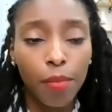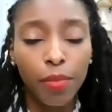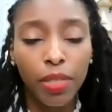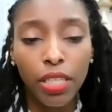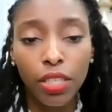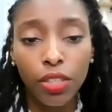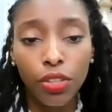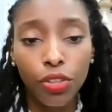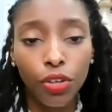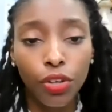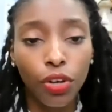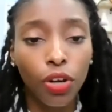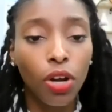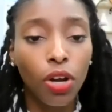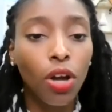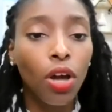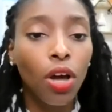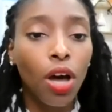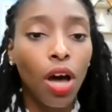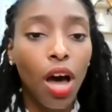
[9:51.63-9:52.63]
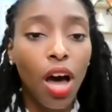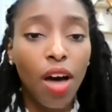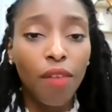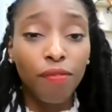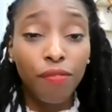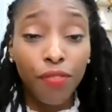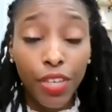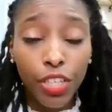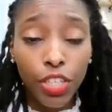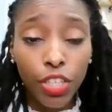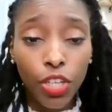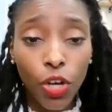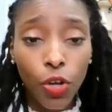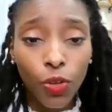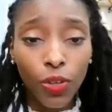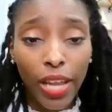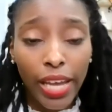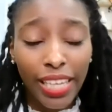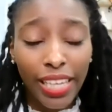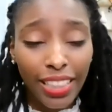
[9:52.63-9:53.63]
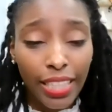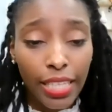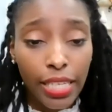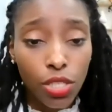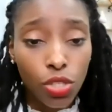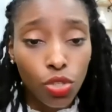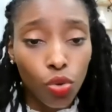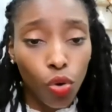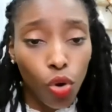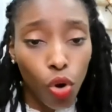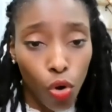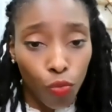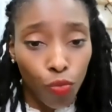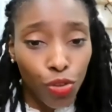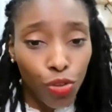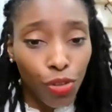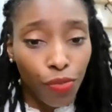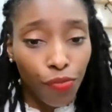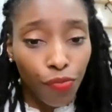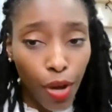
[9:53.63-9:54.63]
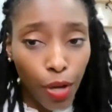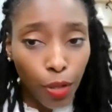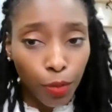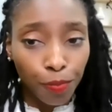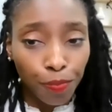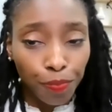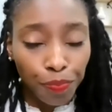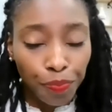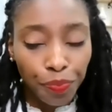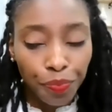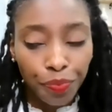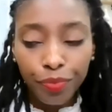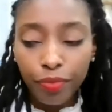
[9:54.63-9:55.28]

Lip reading: either video like this or over the phone.